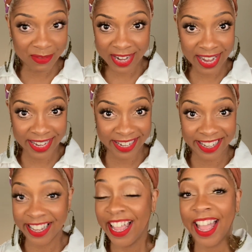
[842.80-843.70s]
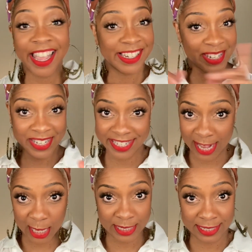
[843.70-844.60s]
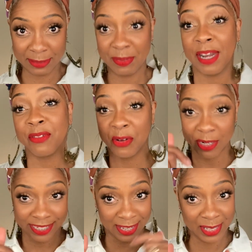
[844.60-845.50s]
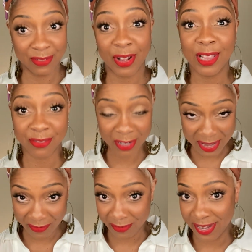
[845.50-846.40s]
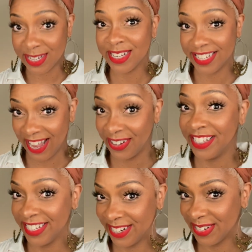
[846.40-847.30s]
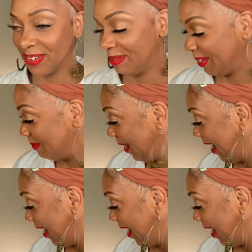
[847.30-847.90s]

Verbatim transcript: Naka, and she's awesome. And of course, I'll leave all of her information down in the description box.